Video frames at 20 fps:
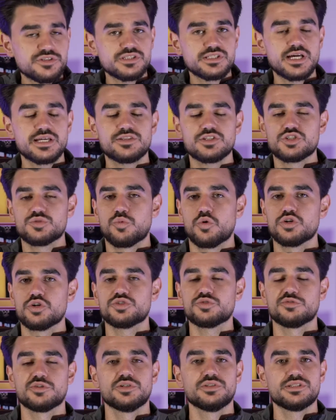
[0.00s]
is that the sports
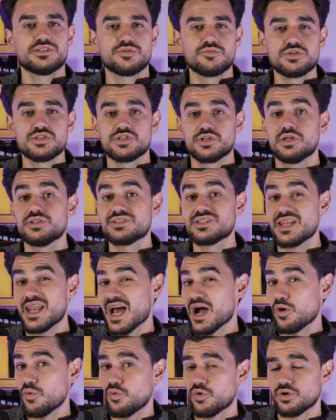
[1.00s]
world is a results
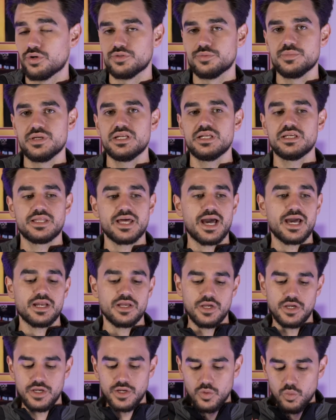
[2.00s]
now world, meaning that
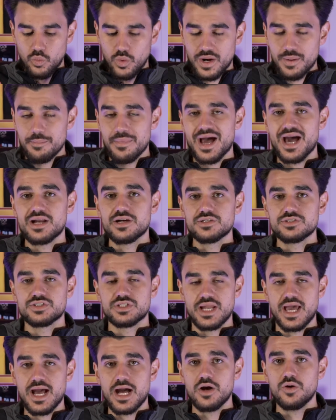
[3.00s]
what matters
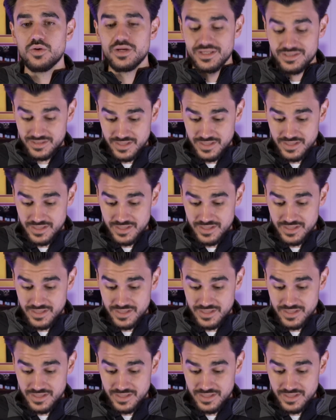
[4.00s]
now is